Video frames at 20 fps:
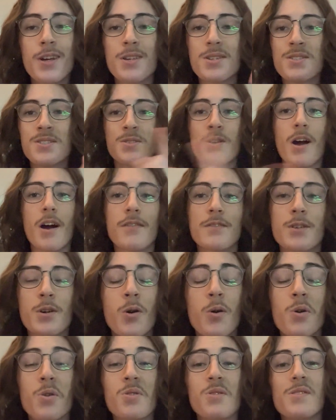Soft
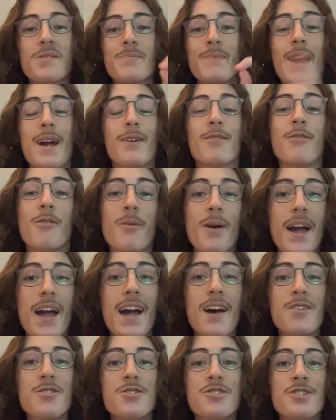corals,
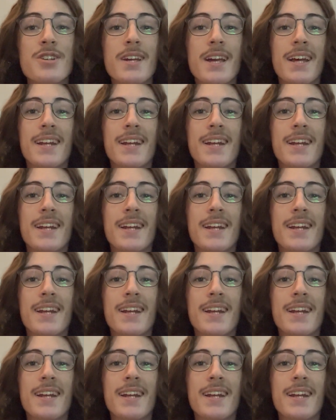macroalgae